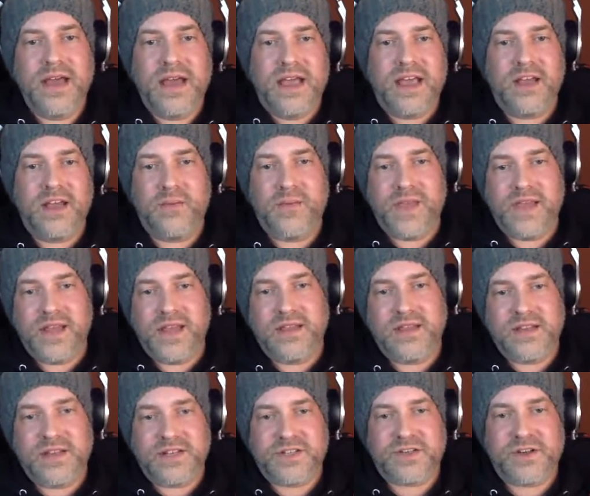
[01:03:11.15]
it'll be in the
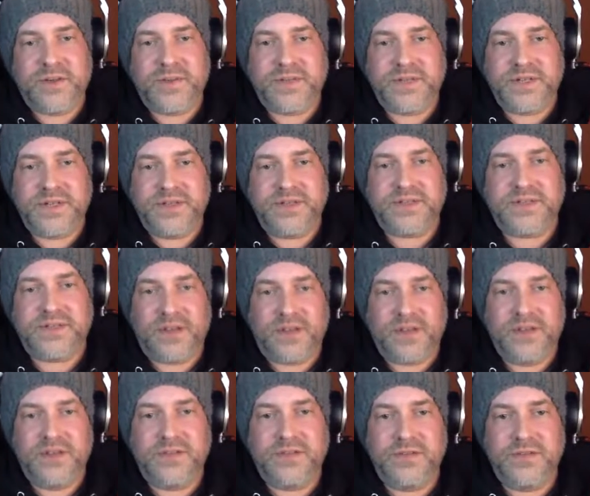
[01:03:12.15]
descriptions on
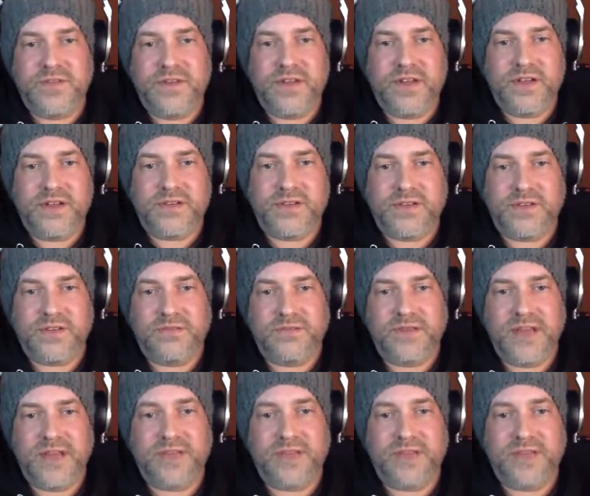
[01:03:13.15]
the YouTube video. So yeah,